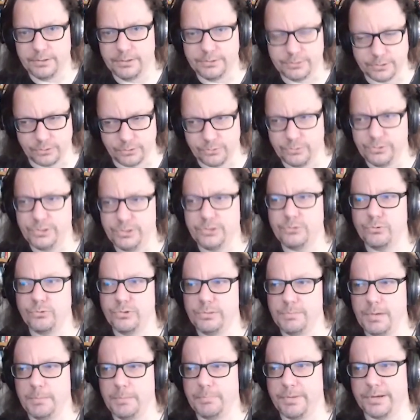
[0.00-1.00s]
So you need to
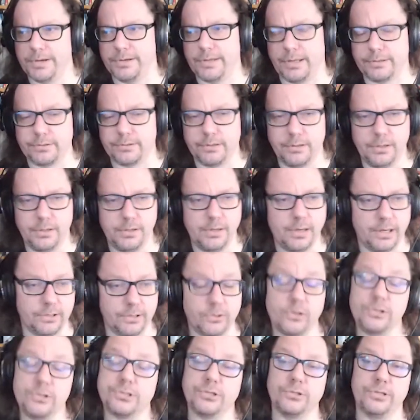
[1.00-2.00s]
remember that.
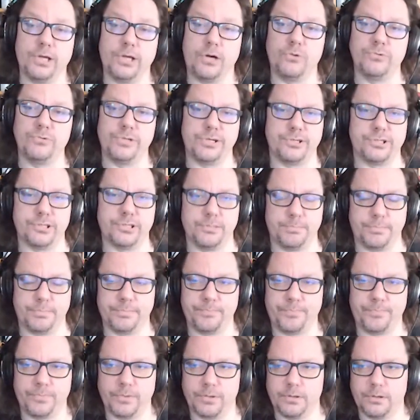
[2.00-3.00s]
And also the ownership,
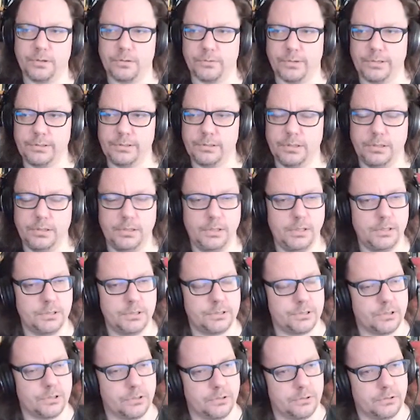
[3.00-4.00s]
right?
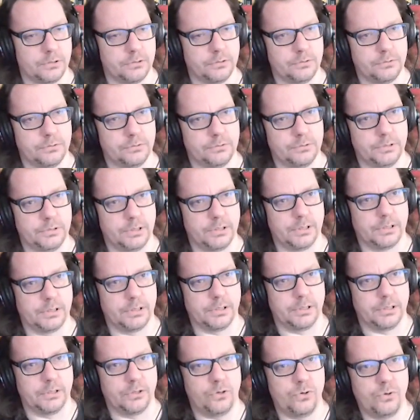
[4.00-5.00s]
So
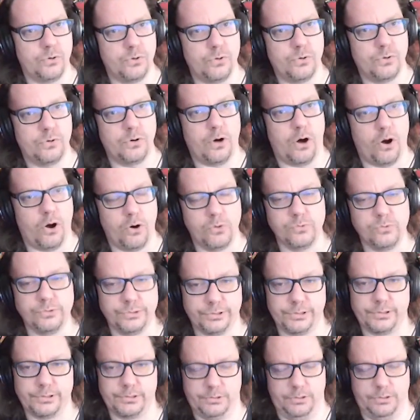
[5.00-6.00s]
who
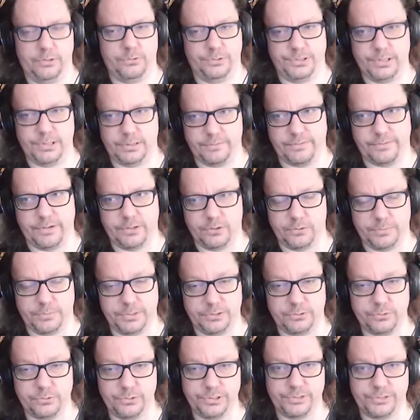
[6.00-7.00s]
owns those
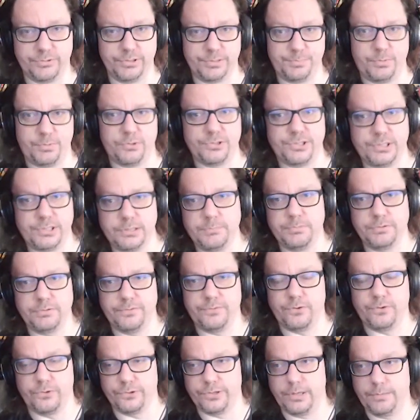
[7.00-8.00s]
environments? Who is responsible
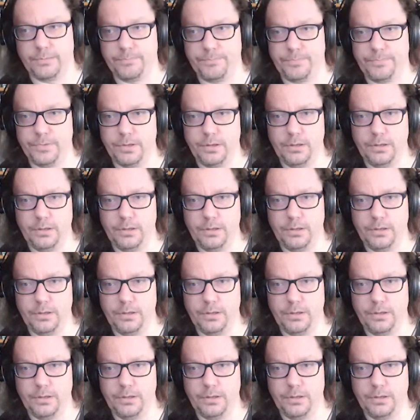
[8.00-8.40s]
for them?